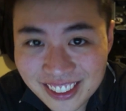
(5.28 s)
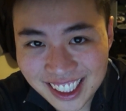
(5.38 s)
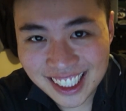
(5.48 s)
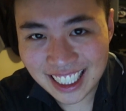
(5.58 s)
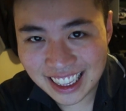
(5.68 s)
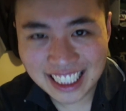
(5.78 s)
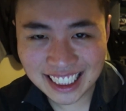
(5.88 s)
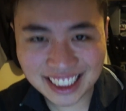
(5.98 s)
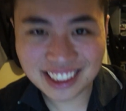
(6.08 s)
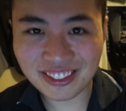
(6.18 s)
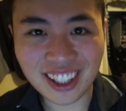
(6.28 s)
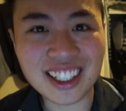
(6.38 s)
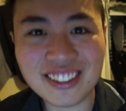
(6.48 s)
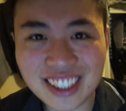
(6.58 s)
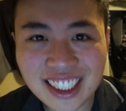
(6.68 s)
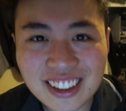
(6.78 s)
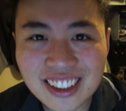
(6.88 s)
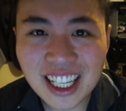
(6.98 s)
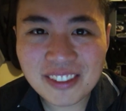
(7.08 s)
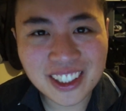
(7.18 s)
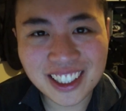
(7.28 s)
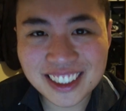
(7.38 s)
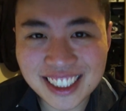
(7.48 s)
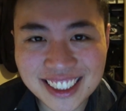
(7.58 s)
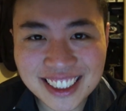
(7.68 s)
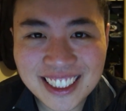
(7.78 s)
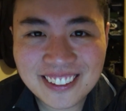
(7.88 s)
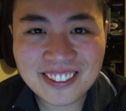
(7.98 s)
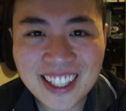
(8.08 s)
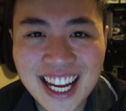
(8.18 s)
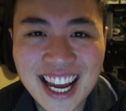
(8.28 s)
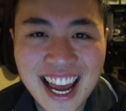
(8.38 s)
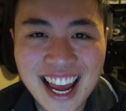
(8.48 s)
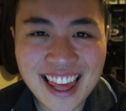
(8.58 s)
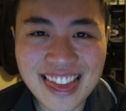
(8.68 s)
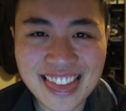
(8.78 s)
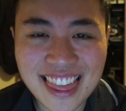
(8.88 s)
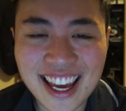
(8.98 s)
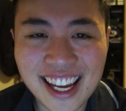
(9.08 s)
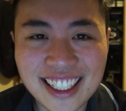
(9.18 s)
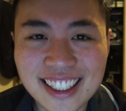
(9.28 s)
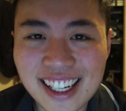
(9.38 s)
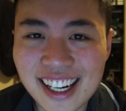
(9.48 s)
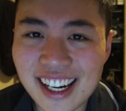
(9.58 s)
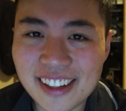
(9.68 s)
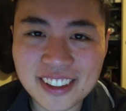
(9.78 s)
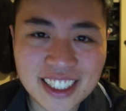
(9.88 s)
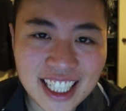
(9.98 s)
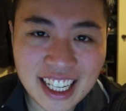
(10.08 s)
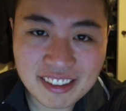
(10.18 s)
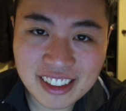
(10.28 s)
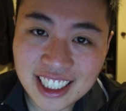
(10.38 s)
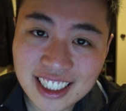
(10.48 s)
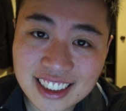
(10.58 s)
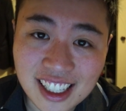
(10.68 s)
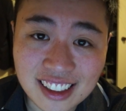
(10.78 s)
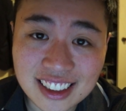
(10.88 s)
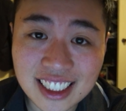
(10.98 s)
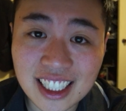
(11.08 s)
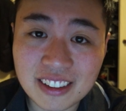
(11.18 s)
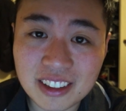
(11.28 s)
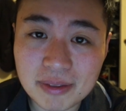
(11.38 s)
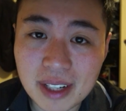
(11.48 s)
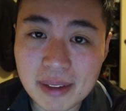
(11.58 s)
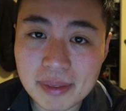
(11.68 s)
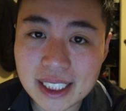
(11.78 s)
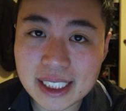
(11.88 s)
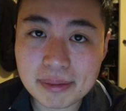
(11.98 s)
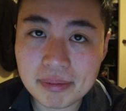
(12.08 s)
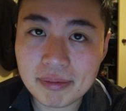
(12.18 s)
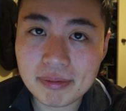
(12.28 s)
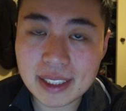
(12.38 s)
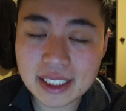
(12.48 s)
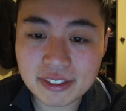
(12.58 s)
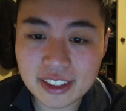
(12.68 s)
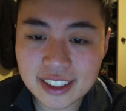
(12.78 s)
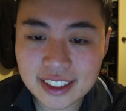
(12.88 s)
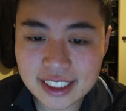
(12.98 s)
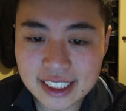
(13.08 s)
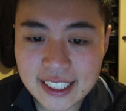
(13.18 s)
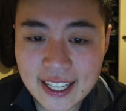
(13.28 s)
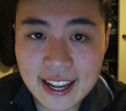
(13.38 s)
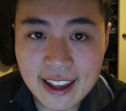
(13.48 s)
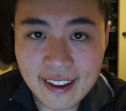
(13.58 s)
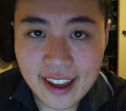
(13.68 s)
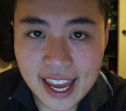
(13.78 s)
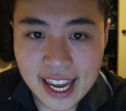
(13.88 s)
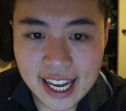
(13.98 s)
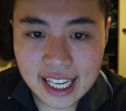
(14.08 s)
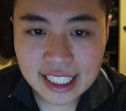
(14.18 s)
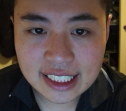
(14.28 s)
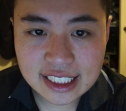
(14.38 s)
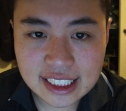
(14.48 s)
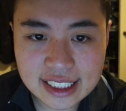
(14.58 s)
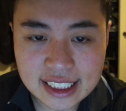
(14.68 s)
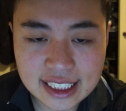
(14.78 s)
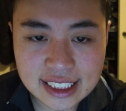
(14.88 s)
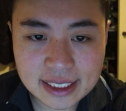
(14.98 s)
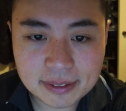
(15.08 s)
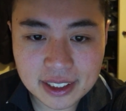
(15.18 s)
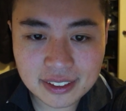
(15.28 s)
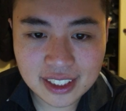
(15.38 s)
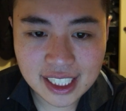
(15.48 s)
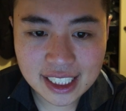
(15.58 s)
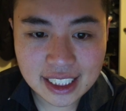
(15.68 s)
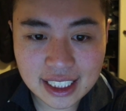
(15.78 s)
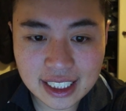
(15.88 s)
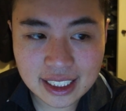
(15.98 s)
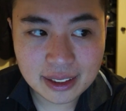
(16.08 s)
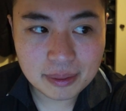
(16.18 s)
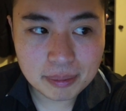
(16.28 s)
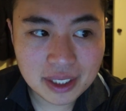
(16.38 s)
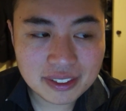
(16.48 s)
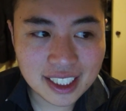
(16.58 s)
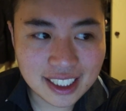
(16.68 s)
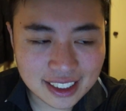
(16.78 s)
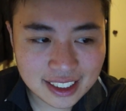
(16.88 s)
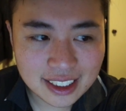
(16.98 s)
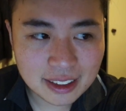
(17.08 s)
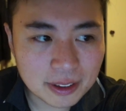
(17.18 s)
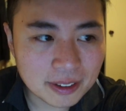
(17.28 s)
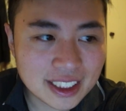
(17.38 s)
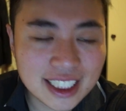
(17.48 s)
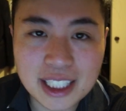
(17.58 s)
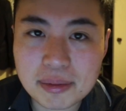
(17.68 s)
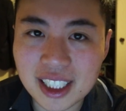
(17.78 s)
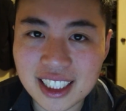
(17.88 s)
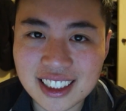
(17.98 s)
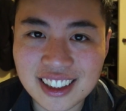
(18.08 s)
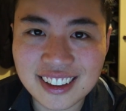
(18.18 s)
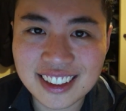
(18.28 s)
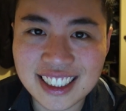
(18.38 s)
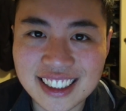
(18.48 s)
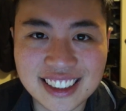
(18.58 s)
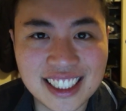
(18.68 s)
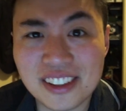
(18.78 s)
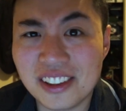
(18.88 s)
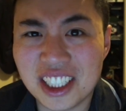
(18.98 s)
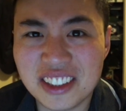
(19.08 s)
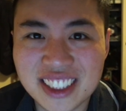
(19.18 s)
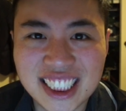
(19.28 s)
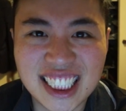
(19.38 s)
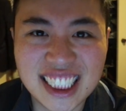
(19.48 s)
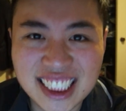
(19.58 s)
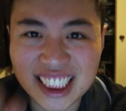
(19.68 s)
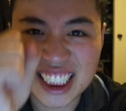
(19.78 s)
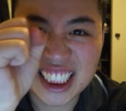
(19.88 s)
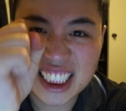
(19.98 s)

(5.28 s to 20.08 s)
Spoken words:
with the least fun of it all. I'm going to the gym, and then I'm gonna get ready because I got dinner with my best friends, and because it's one of their birthdays. Well, we're celebrating it early because they're going overseas.